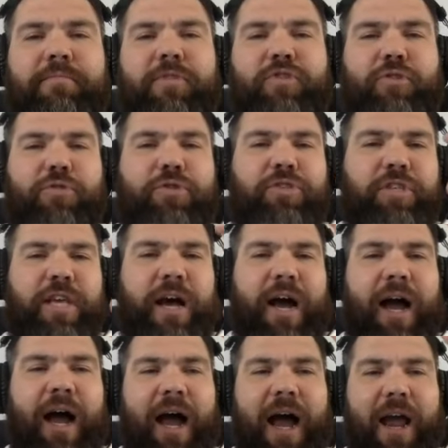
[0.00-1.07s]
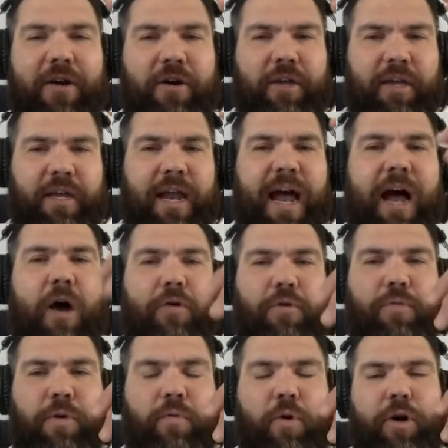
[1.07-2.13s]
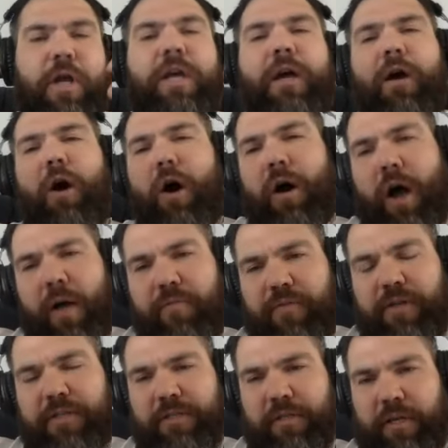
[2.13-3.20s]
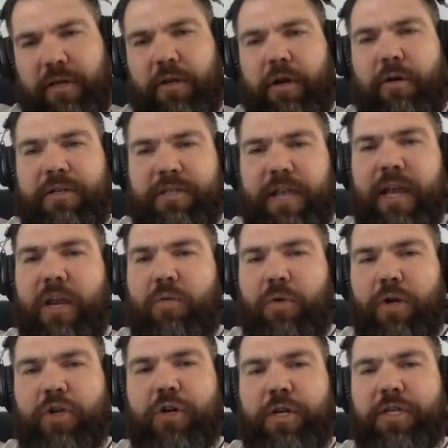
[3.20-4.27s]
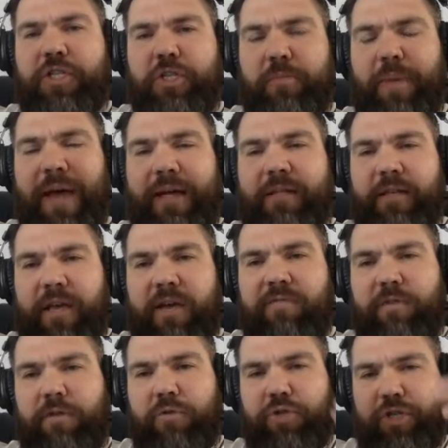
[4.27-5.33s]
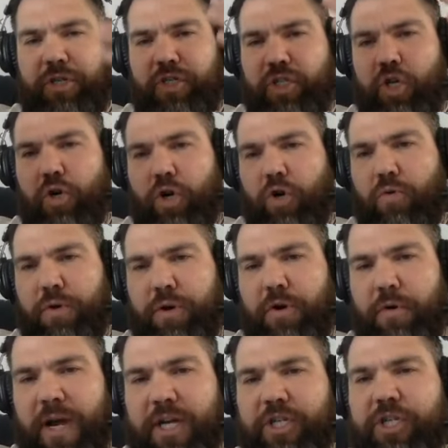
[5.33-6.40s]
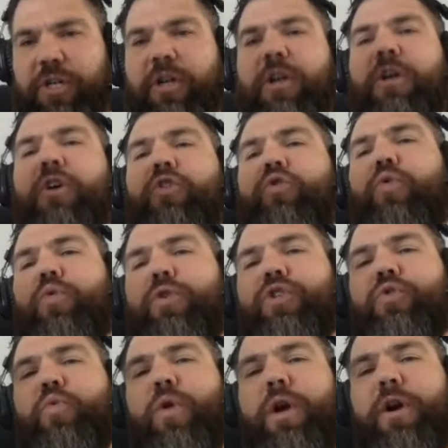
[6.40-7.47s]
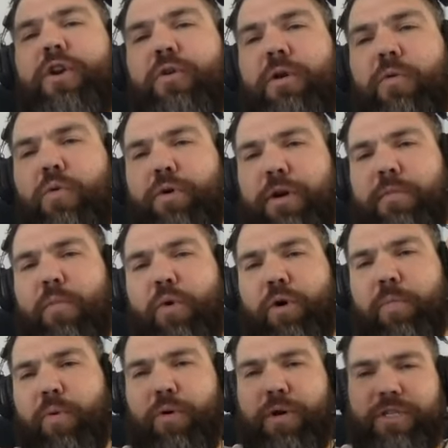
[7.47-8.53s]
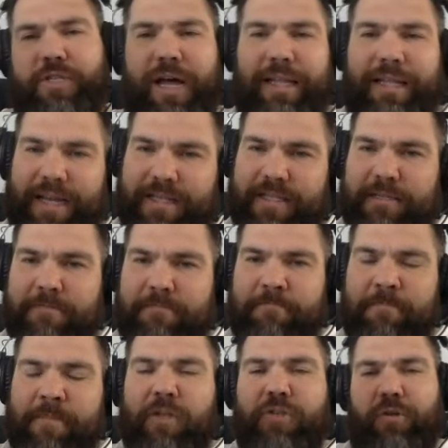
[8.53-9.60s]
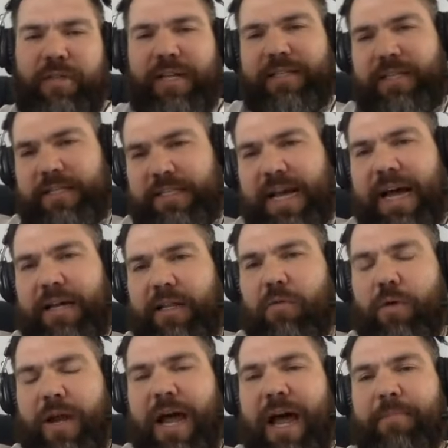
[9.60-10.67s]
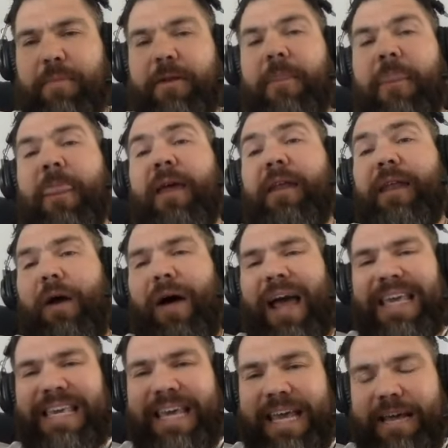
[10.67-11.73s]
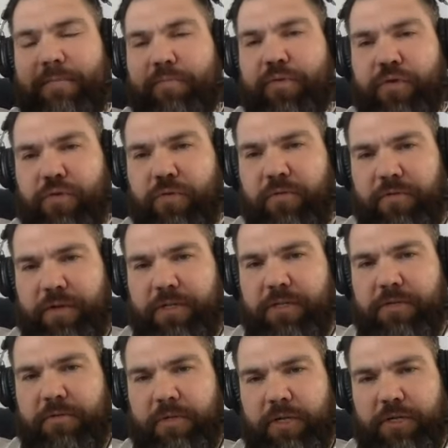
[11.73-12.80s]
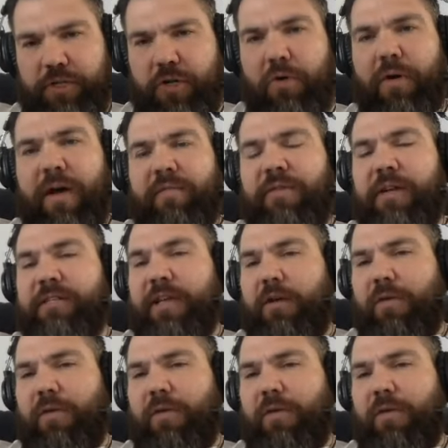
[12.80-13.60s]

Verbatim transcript: So you see a hierarchy in how you reward. Obviously, you know, as anyone could expect, the evolution is going to go in a direction towards where you're awarded more points, not less. So that's exactly what happened. Now, I can't prove this. There's no evidence.